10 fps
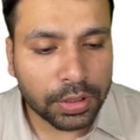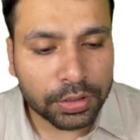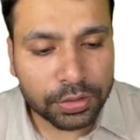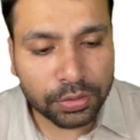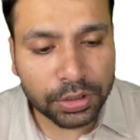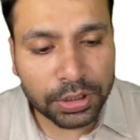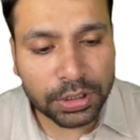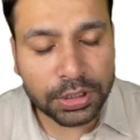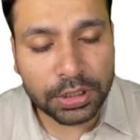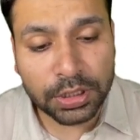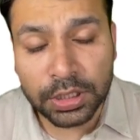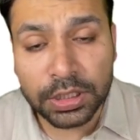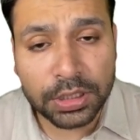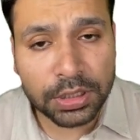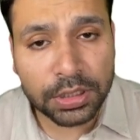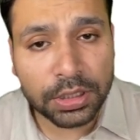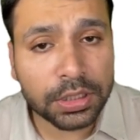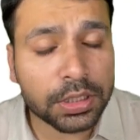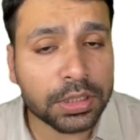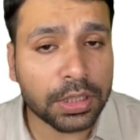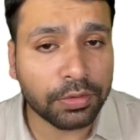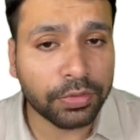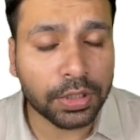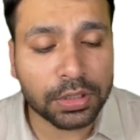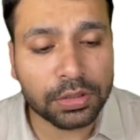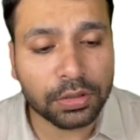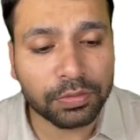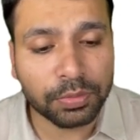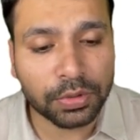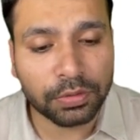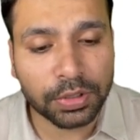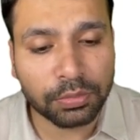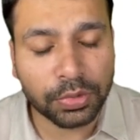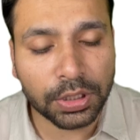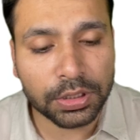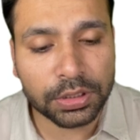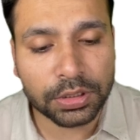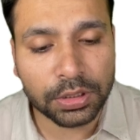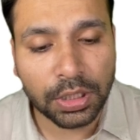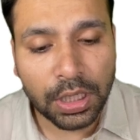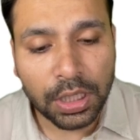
So this is the efficacy of portal vein embolization.